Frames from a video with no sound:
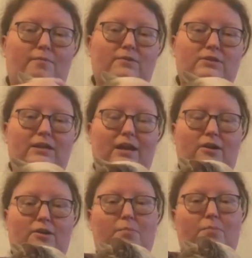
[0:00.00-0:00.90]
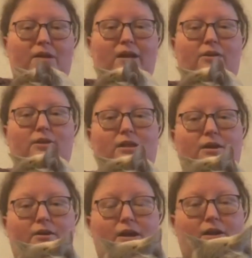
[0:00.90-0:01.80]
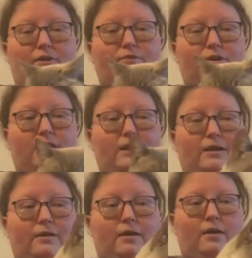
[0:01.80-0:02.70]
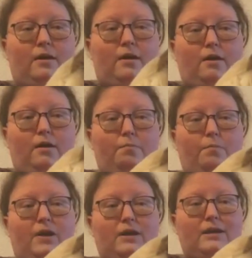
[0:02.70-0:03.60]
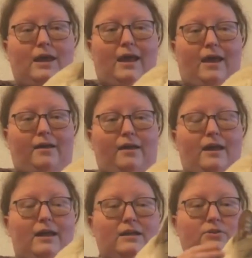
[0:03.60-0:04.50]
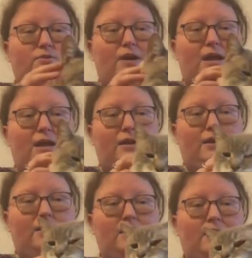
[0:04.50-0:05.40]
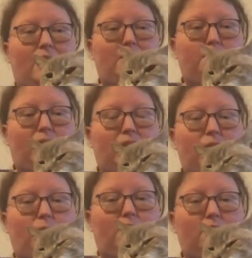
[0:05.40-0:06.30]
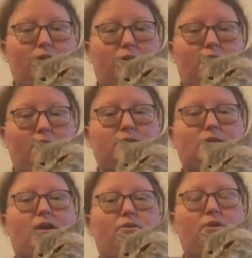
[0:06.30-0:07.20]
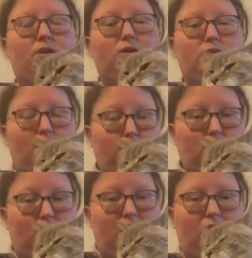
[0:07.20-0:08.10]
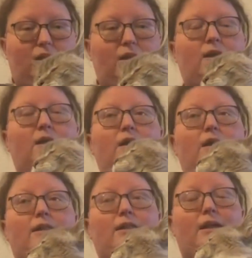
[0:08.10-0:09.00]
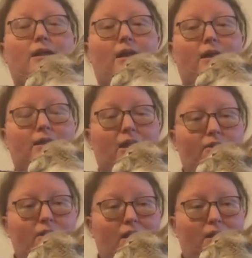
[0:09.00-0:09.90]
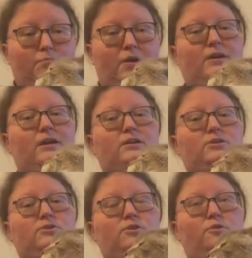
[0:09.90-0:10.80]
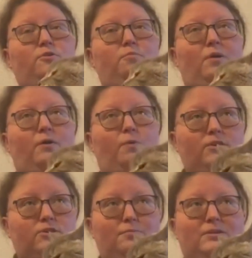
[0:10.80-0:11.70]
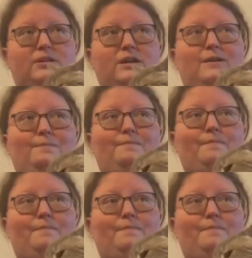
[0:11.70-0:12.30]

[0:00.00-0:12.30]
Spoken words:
to get all the blood out of there and everything. But yeah, I drain that bloody water down the tub drain, and then I carry that bucket to my washing machine,